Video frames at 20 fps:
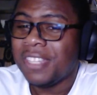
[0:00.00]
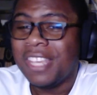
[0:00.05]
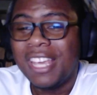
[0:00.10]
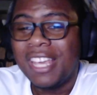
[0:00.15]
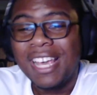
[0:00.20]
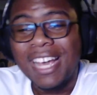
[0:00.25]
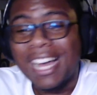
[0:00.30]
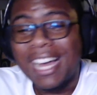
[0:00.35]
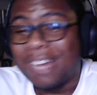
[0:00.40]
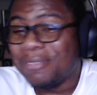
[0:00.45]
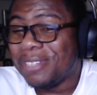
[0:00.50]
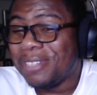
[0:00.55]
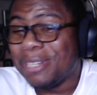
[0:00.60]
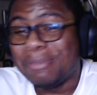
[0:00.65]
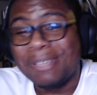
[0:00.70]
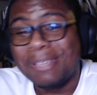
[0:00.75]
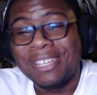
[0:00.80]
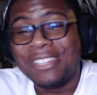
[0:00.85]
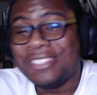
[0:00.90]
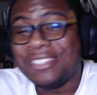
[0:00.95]
I'm gonna
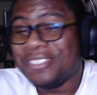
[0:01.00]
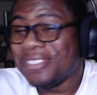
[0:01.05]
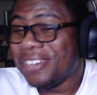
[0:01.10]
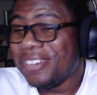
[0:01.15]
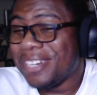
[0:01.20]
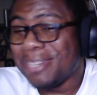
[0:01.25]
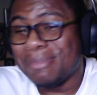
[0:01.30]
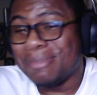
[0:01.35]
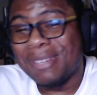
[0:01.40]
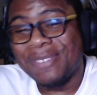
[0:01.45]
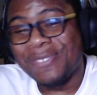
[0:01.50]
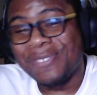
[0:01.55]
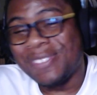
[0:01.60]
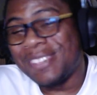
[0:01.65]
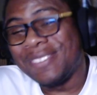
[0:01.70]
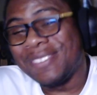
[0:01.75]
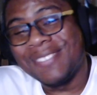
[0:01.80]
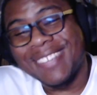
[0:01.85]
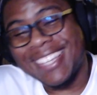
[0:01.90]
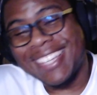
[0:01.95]
be enjoying my
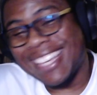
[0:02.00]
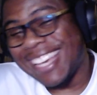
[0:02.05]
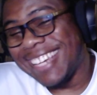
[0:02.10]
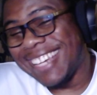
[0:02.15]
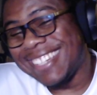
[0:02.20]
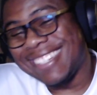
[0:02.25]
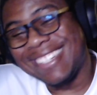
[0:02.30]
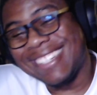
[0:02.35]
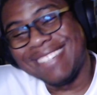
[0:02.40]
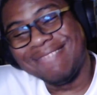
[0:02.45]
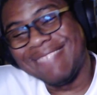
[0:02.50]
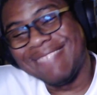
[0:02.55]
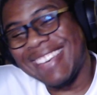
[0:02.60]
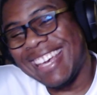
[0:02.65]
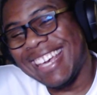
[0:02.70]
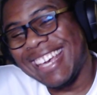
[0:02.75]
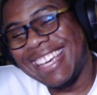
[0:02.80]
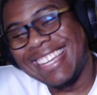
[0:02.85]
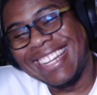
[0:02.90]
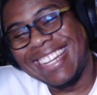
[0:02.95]
freaking vacation,
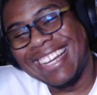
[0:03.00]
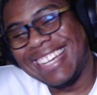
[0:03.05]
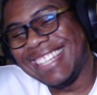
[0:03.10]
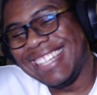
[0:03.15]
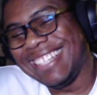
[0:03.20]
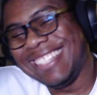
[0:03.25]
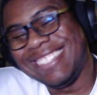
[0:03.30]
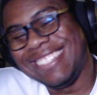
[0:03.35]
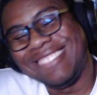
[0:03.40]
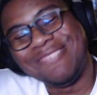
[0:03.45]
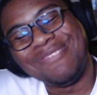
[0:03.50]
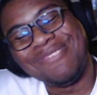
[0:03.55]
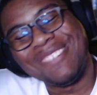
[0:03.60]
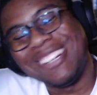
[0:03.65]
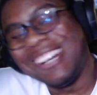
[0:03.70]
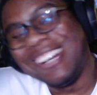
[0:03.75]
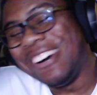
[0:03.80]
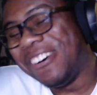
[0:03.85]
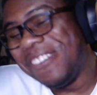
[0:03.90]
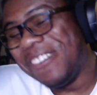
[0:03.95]
man. We're
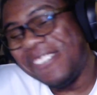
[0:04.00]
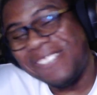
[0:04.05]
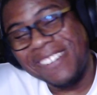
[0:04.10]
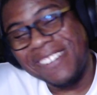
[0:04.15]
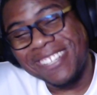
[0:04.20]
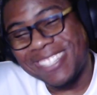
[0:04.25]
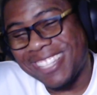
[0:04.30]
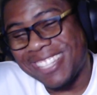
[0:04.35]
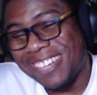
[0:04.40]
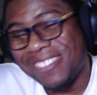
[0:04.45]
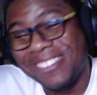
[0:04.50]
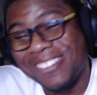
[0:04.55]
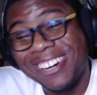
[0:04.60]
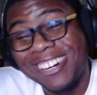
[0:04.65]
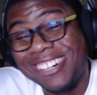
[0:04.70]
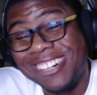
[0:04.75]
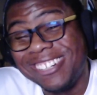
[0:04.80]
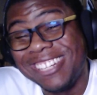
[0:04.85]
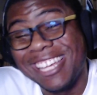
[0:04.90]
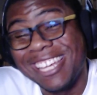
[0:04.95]
almost there. We're
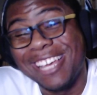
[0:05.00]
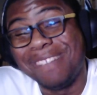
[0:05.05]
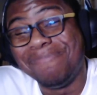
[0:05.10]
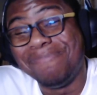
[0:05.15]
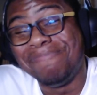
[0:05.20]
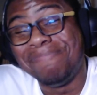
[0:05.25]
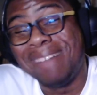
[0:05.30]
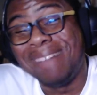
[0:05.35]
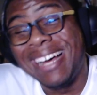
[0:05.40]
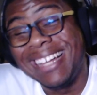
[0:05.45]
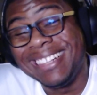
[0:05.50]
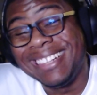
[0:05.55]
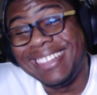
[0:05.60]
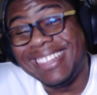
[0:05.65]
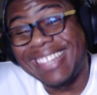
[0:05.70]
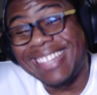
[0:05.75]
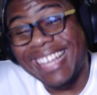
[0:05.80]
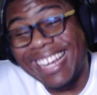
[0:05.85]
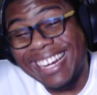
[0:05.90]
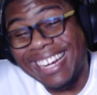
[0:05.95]
only a month
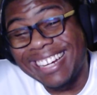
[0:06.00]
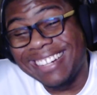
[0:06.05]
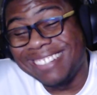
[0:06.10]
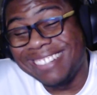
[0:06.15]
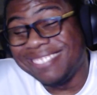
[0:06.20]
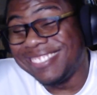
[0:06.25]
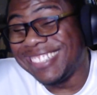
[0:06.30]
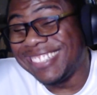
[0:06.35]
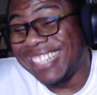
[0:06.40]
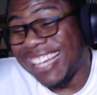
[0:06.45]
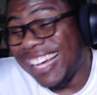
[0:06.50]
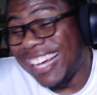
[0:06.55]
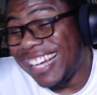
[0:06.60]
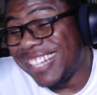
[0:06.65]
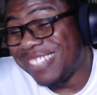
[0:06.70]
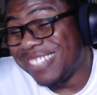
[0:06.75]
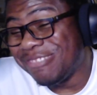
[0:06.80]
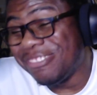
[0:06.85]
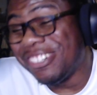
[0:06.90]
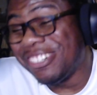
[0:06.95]
there,
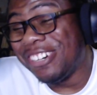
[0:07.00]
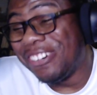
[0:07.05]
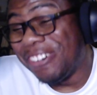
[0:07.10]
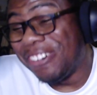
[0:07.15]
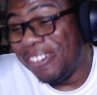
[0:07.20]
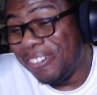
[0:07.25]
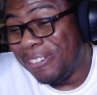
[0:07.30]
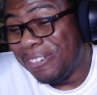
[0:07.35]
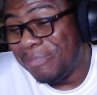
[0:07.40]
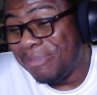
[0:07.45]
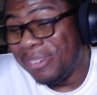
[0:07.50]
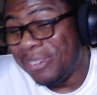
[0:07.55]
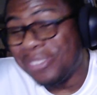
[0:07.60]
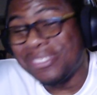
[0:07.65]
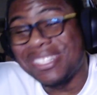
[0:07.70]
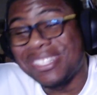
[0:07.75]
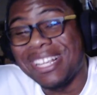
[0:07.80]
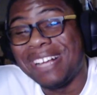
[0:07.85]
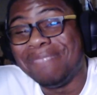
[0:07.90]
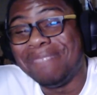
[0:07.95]
guys. We're
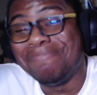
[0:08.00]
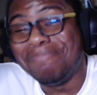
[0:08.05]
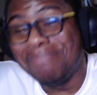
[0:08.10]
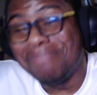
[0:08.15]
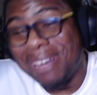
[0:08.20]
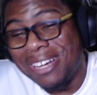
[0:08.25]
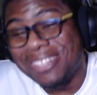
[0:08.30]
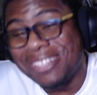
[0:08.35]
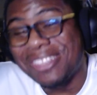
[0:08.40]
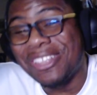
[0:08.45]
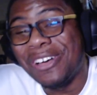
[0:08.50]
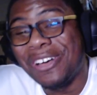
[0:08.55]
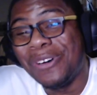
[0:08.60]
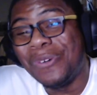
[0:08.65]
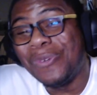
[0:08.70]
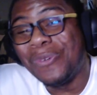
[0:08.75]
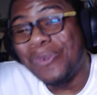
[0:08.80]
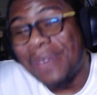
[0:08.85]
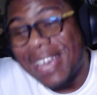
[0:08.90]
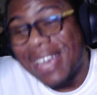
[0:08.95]
almost a month
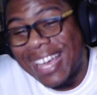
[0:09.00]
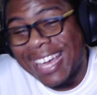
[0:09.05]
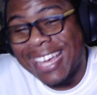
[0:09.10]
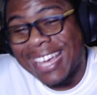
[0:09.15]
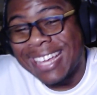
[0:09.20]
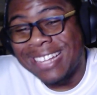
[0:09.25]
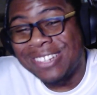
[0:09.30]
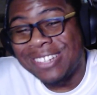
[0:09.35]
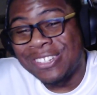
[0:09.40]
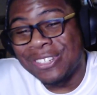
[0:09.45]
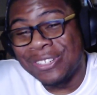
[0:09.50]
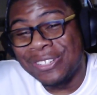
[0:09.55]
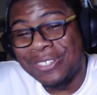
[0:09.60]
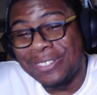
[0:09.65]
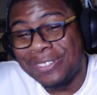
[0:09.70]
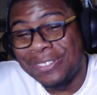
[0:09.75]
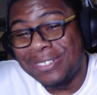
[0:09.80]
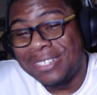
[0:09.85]
away, dude.